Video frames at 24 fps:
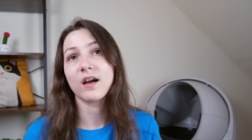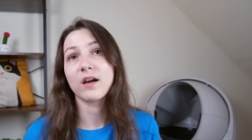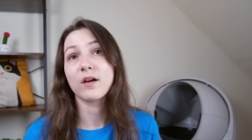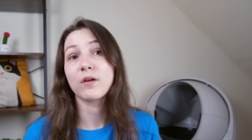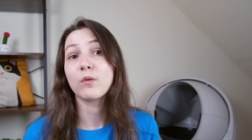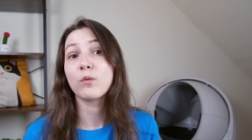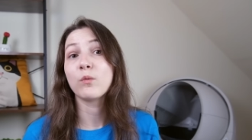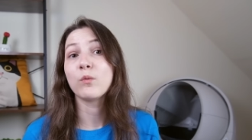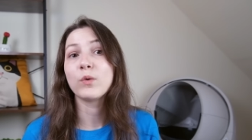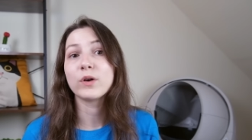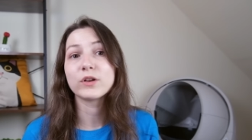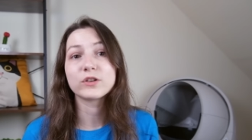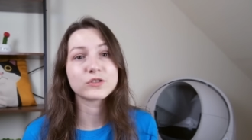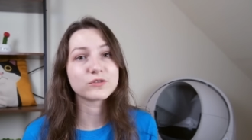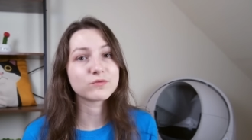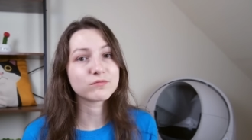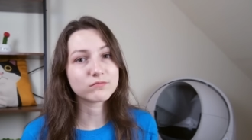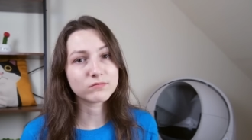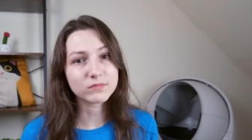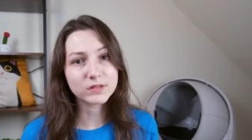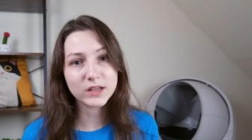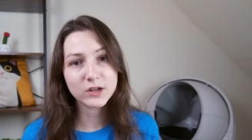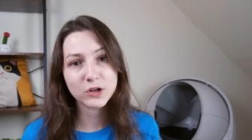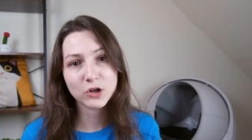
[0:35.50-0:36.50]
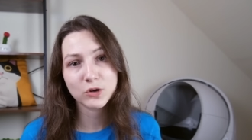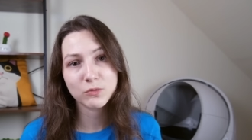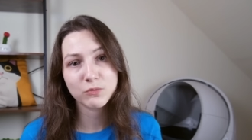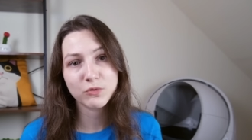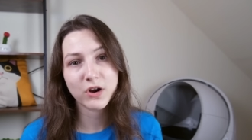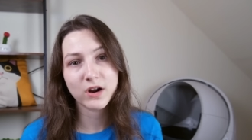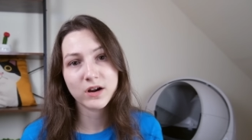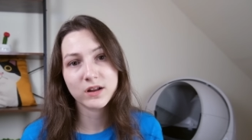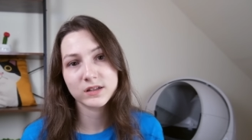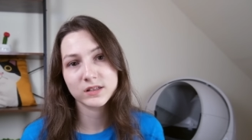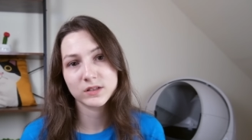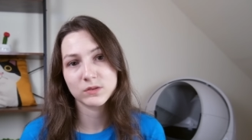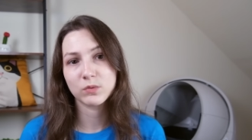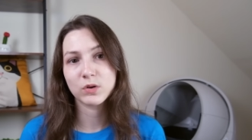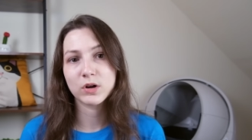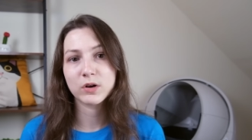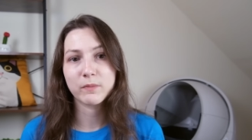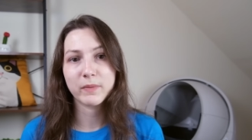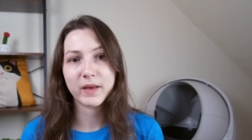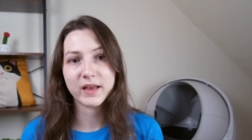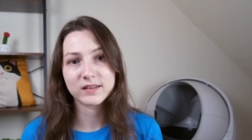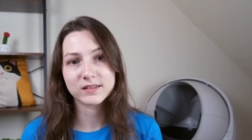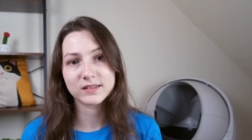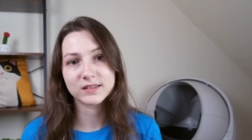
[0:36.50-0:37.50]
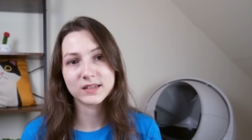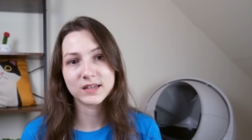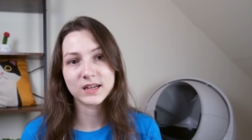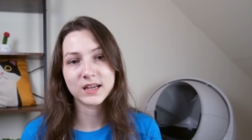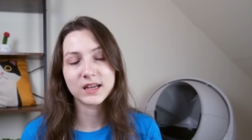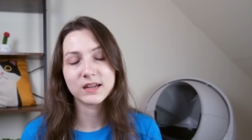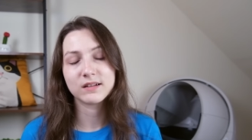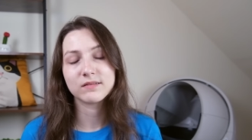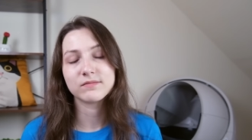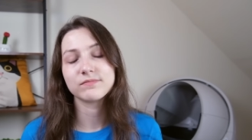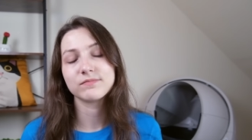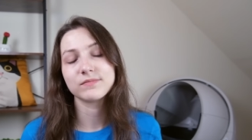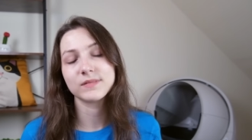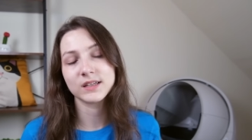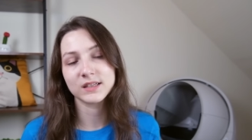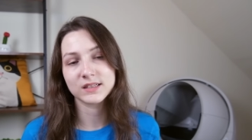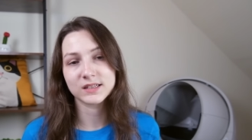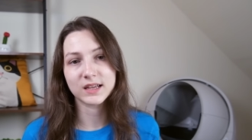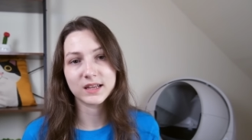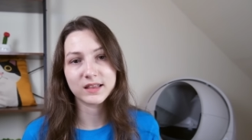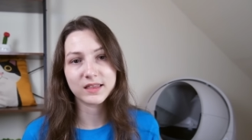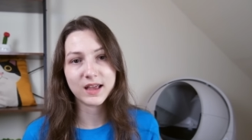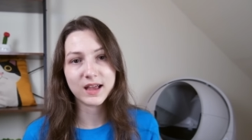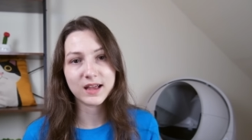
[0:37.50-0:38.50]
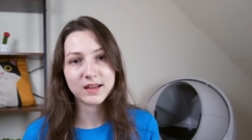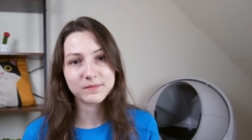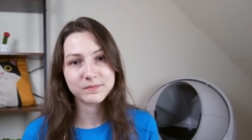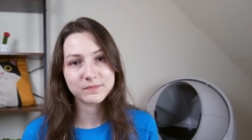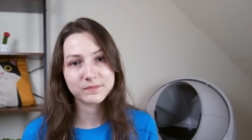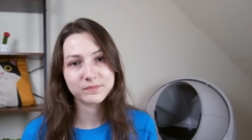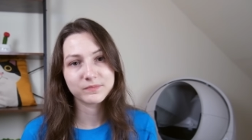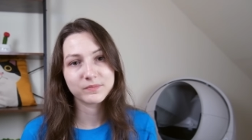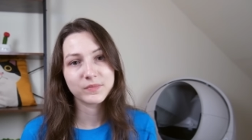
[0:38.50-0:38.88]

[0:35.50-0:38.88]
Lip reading: which litter products work best in it, things like that.